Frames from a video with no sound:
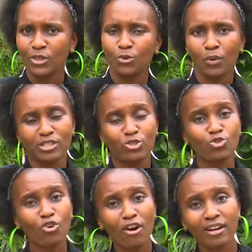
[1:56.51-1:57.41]
You are
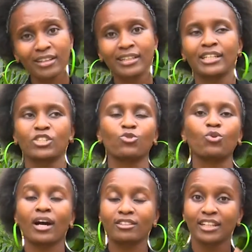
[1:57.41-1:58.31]
strong,
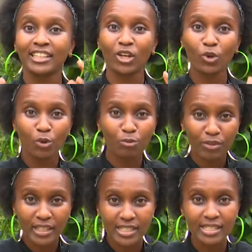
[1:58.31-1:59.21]
you actually look
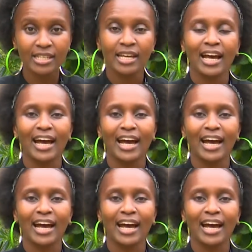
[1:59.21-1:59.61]
fit